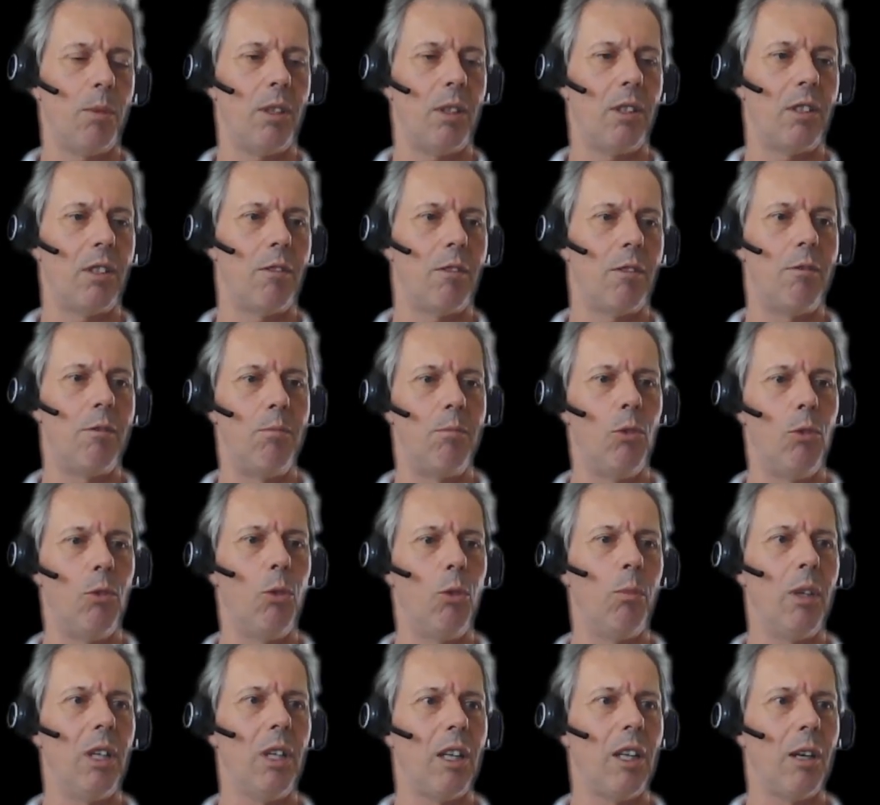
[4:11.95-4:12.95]
but
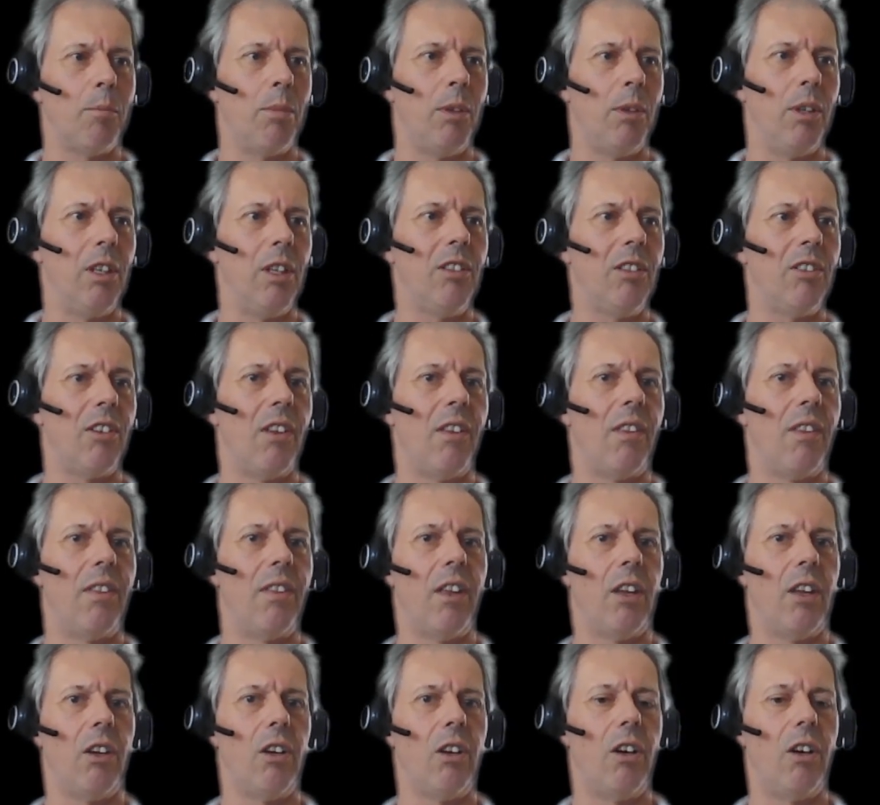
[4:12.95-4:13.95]
normally companies
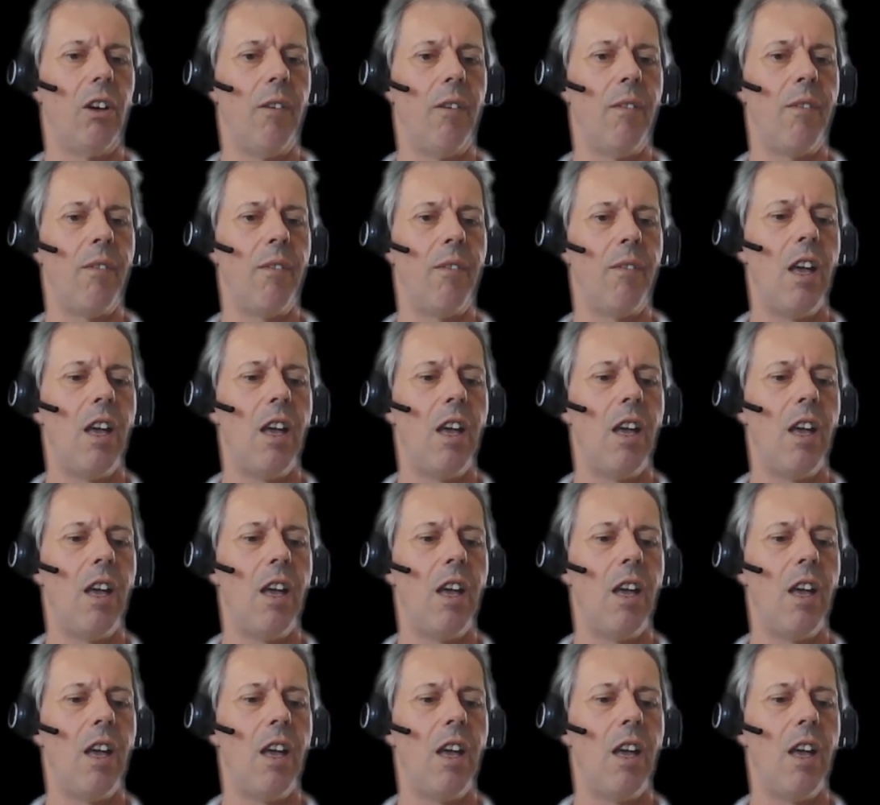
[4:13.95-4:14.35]
that are